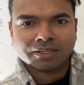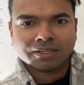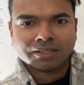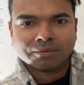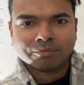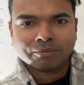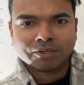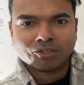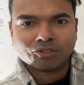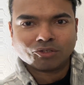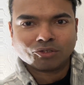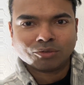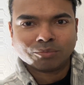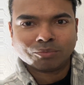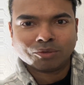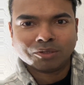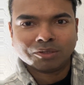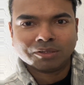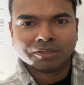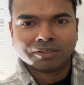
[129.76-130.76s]
make sure you
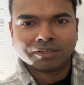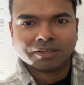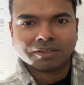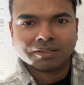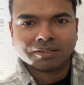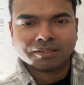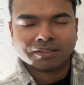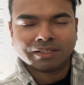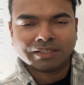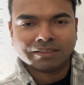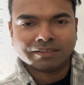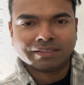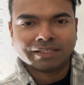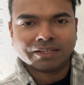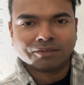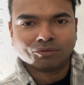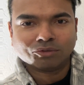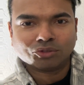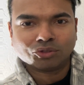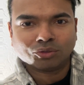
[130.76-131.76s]
pull it
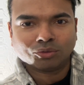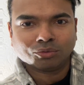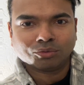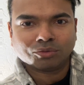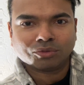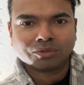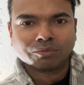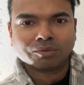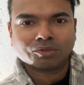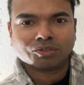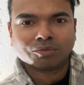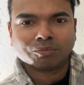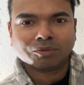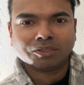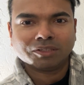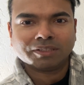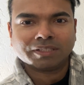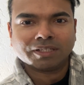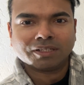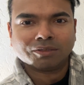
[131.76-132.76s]
down too. So once you pull
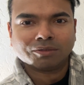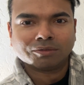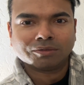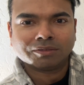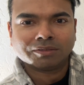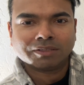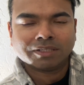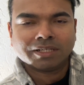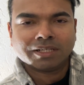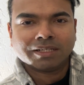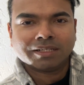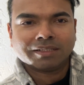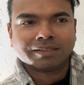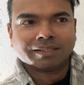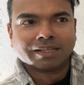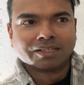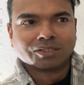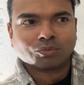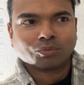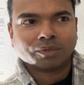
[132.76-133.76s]
it down,
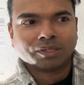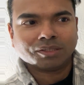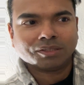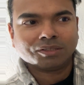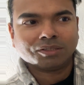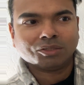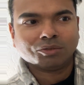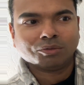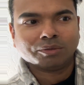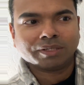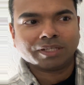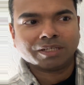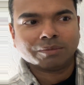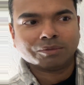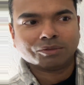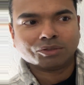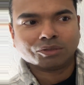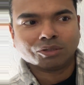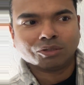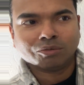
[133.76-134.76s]
that's when you're able
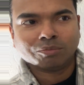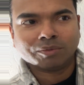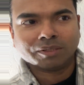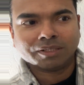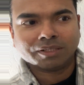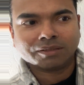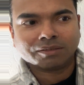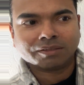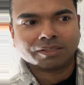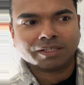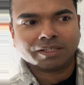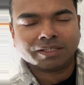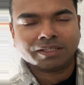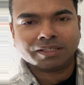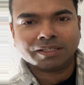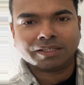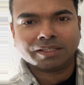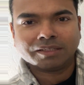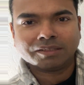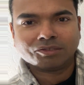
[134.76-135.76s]
to open it,
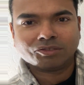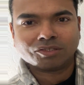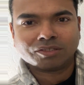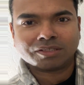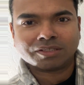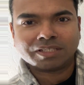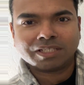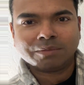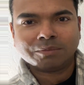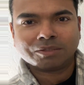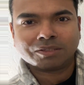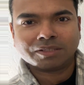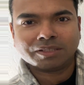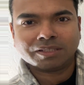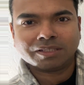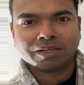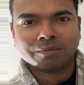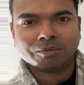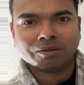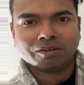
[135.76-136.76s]
okay? It'll just seamlessly
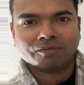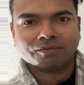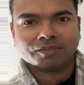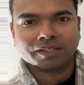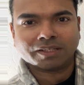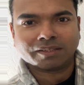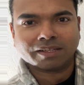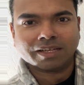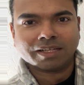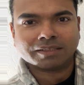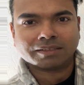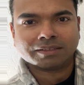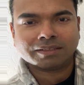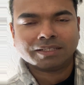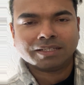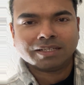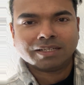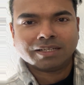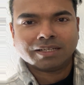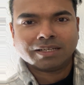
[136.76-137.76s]
come off like that.
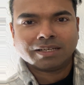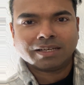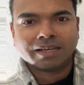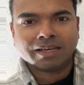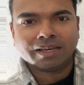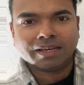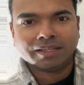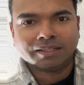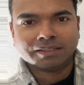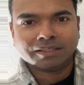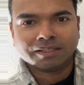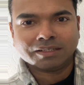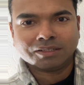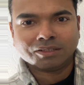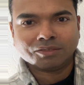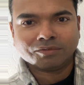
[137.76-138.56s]
And